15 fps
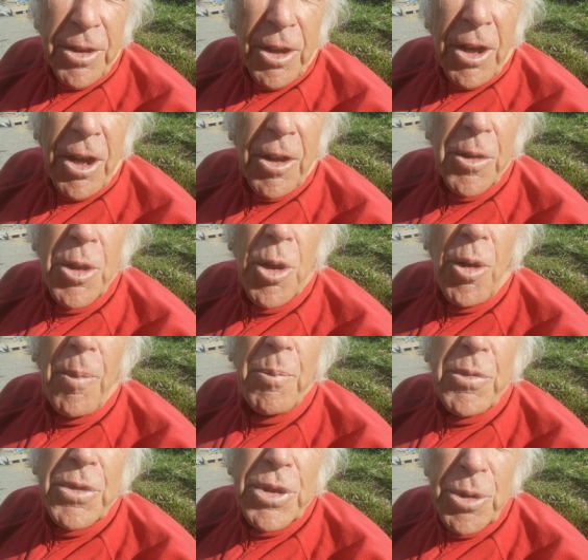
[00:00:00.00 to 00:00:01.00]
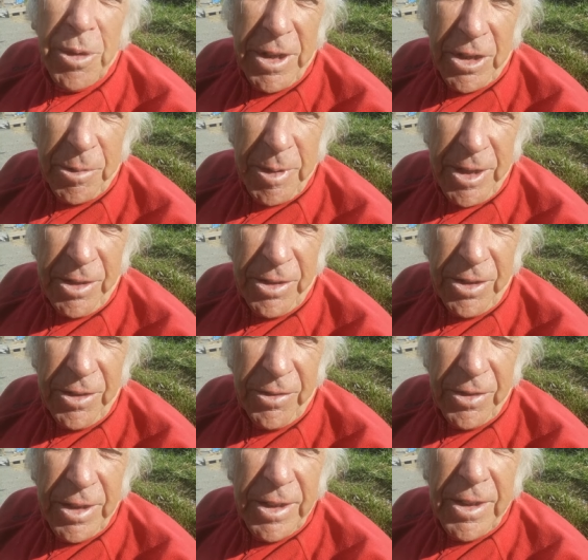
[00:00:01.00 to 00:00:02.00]
that are not too
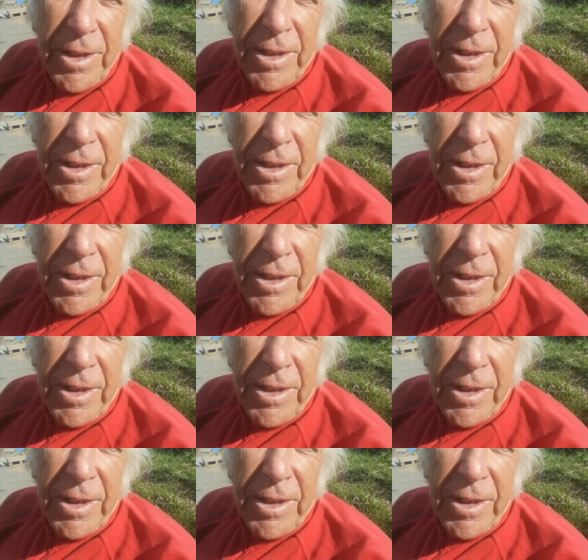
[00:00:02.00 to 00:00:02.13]
expensive.